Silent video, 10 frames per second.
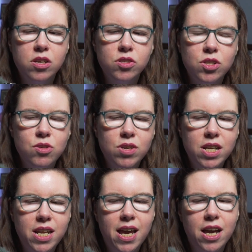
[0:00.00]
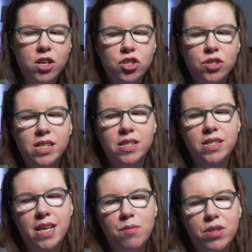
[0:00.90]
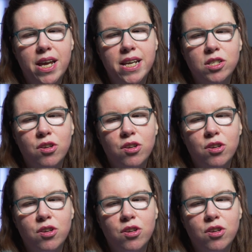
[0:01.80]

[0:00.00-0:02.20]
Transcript: so you can actually stabilize